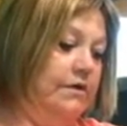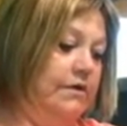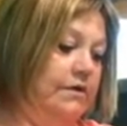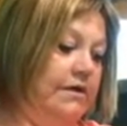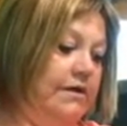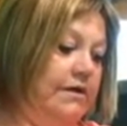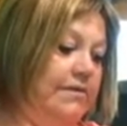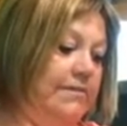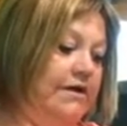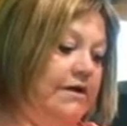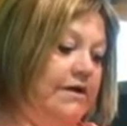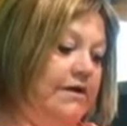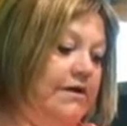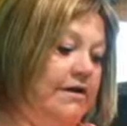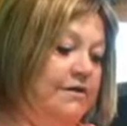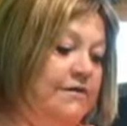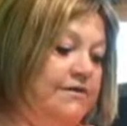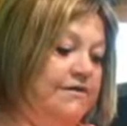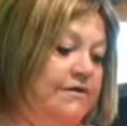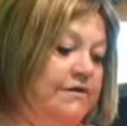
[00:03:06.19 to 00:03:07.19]
Anybody
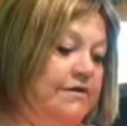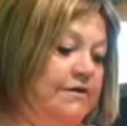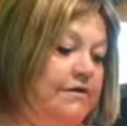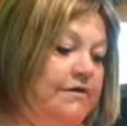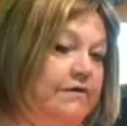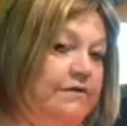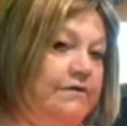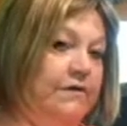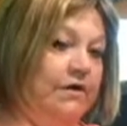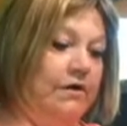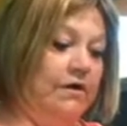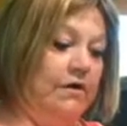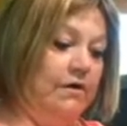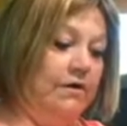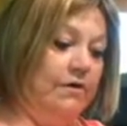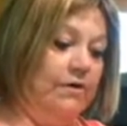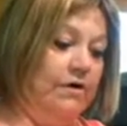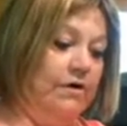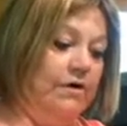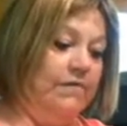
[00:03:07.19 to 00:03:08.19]
knows that if you're on a low
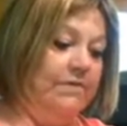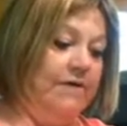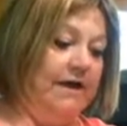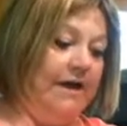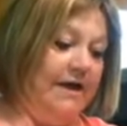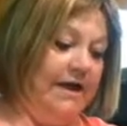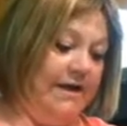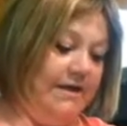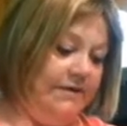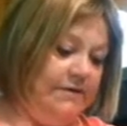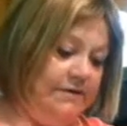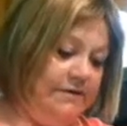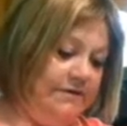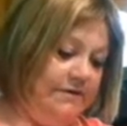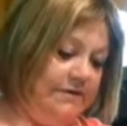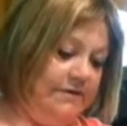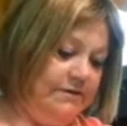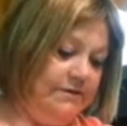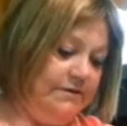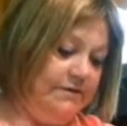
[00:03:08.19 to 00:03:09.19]
carb diet,
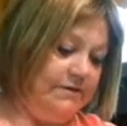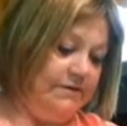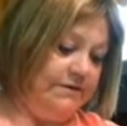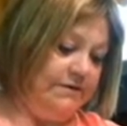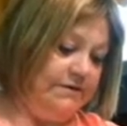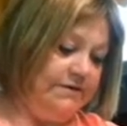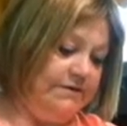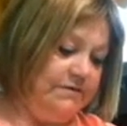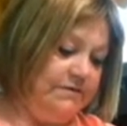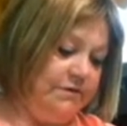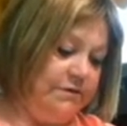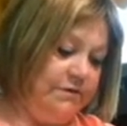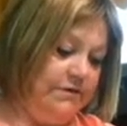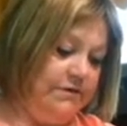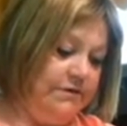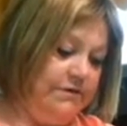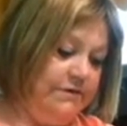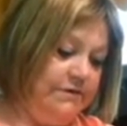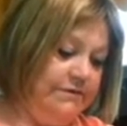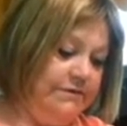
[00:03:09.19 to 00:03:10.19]
salt is
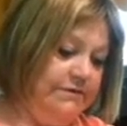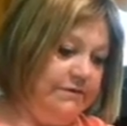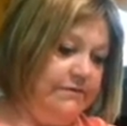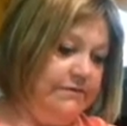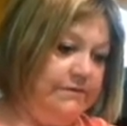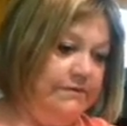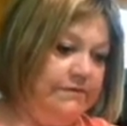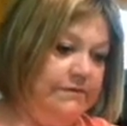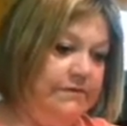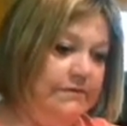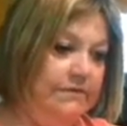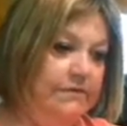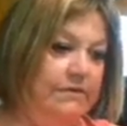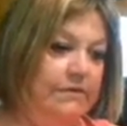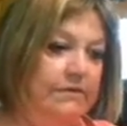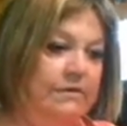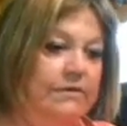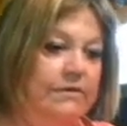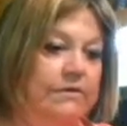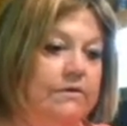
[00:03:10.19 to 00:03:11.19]
important.
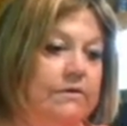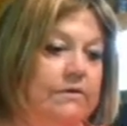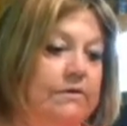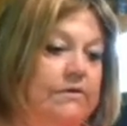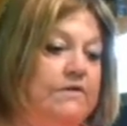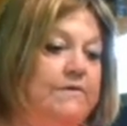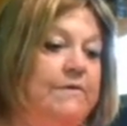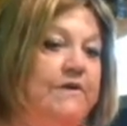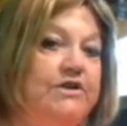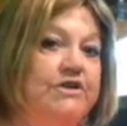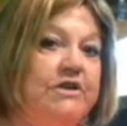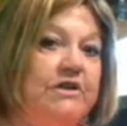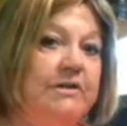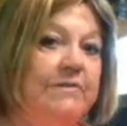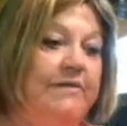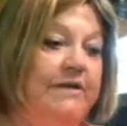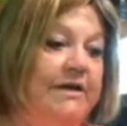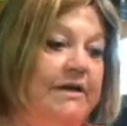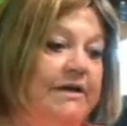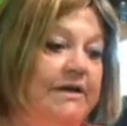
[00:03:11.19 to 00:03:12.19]
Especially
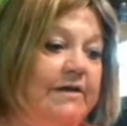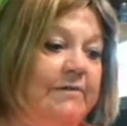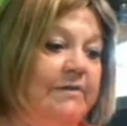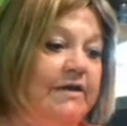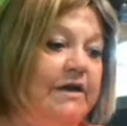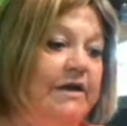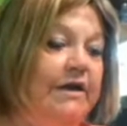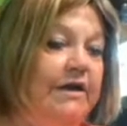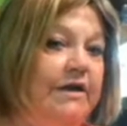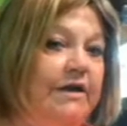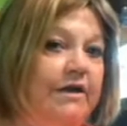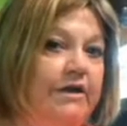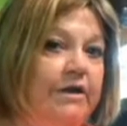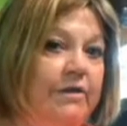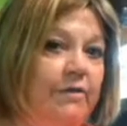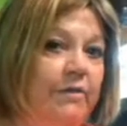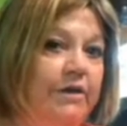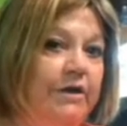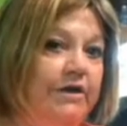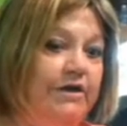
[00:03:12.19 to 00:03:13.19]
pink Himalayan, you don't
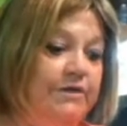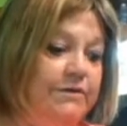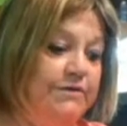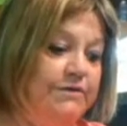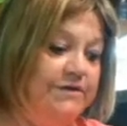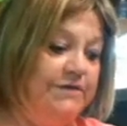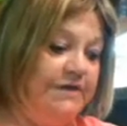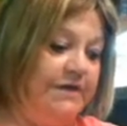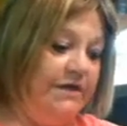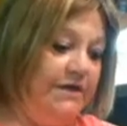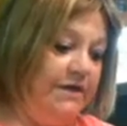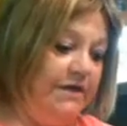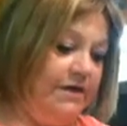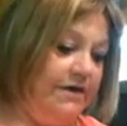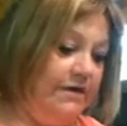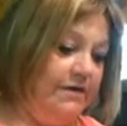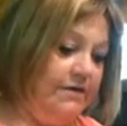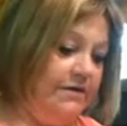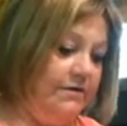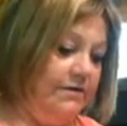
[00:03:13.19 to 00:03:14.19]
want to use
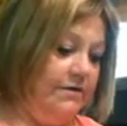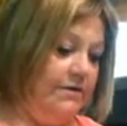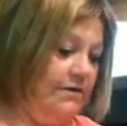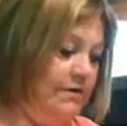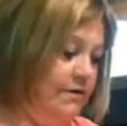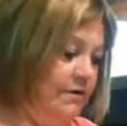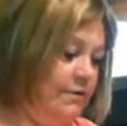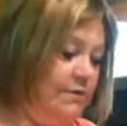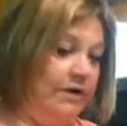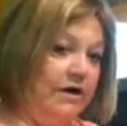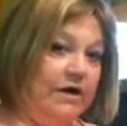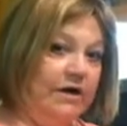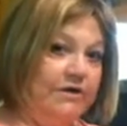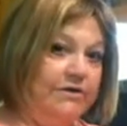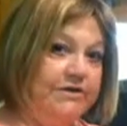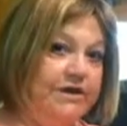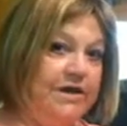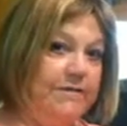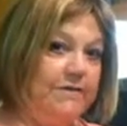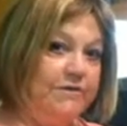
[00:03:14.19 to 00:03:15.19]
the regular
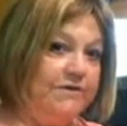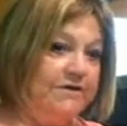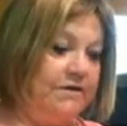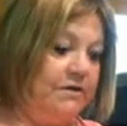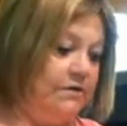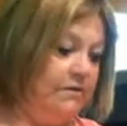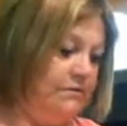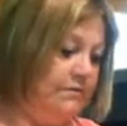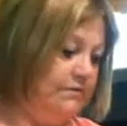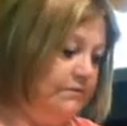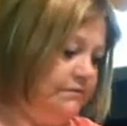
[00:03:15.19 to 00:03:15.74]
table salt.